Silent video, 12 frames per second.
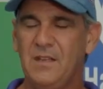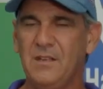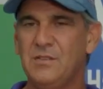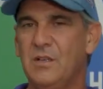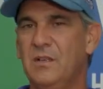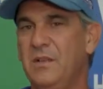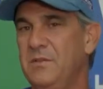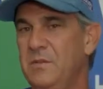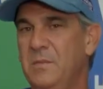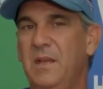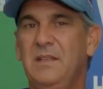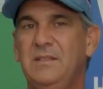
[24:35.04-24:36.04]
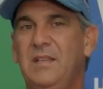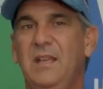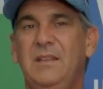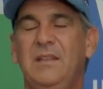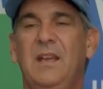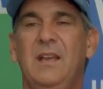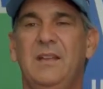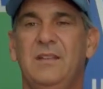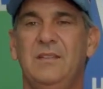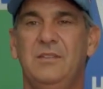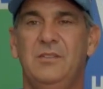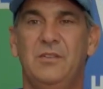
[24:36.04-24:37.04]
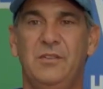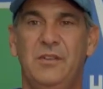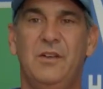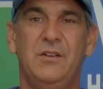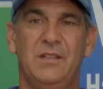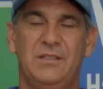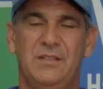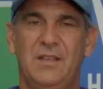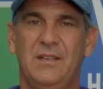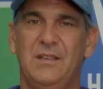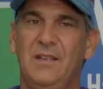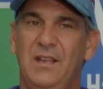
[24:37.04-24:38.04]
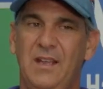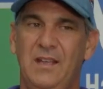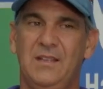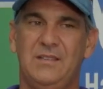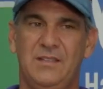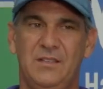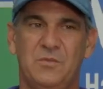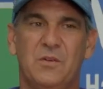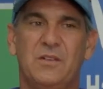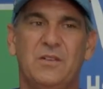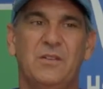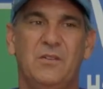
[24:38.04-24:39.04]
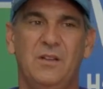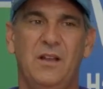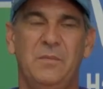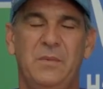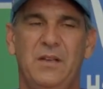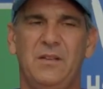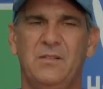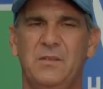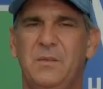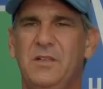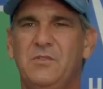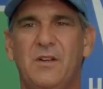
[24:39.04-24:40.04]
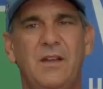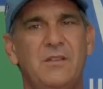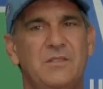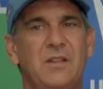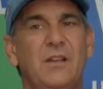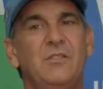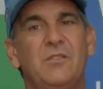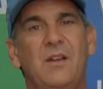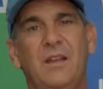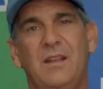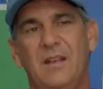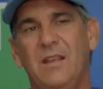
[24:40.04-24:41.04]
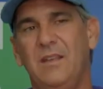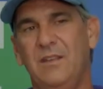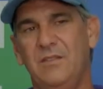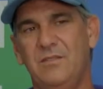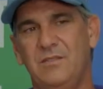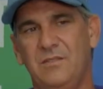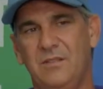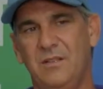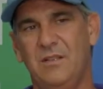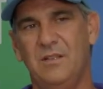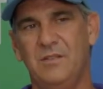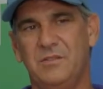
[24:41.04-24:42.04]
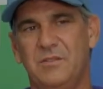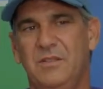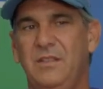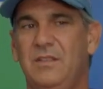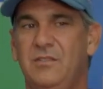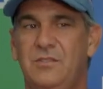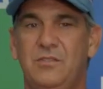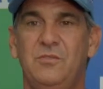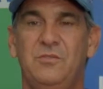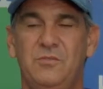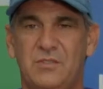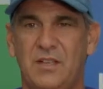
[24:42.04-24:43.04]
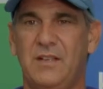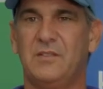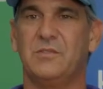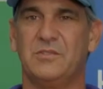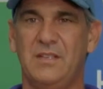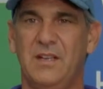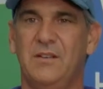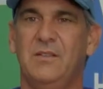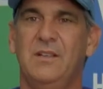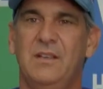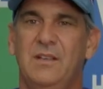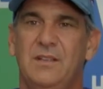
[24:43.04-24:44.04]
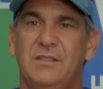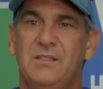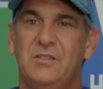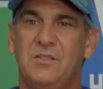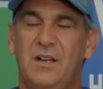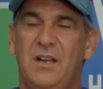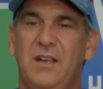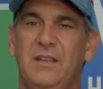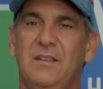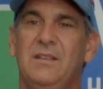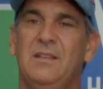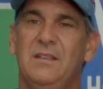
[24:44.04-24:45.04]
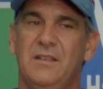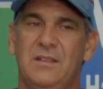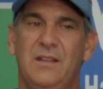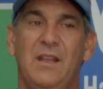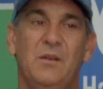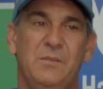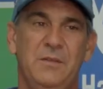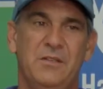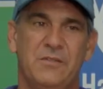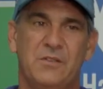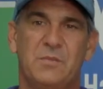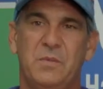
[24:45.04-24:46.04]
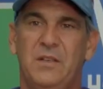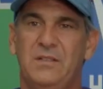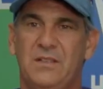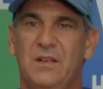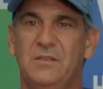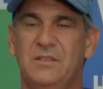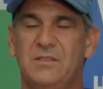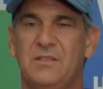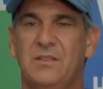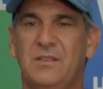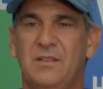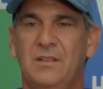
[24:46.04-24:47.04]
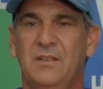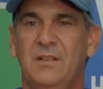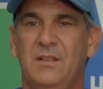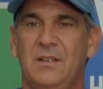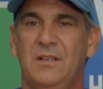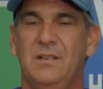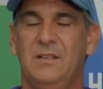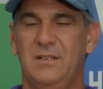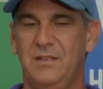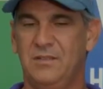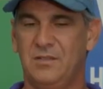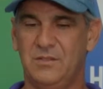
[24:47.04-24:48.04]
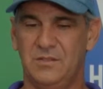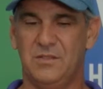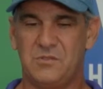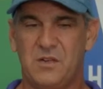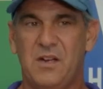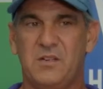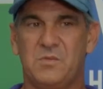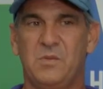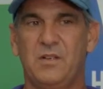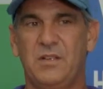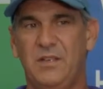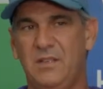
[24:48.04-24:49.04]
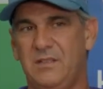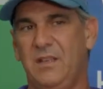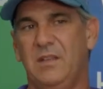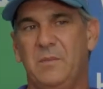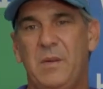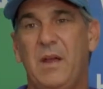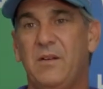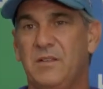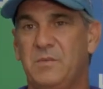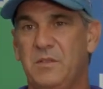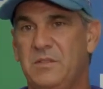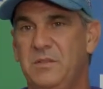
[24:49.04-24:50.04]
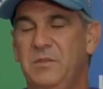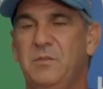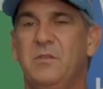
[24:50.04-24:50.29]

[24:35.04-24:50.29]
So if you maintain that, you'll notice that, hey, this thing's working a whole lot better, or my dryer's not drying like it used to. The clothes are needing 2 cycles now to dry. Then that would be the first place I would start. As long as the dryer's working and it's getting the power it's supposed to be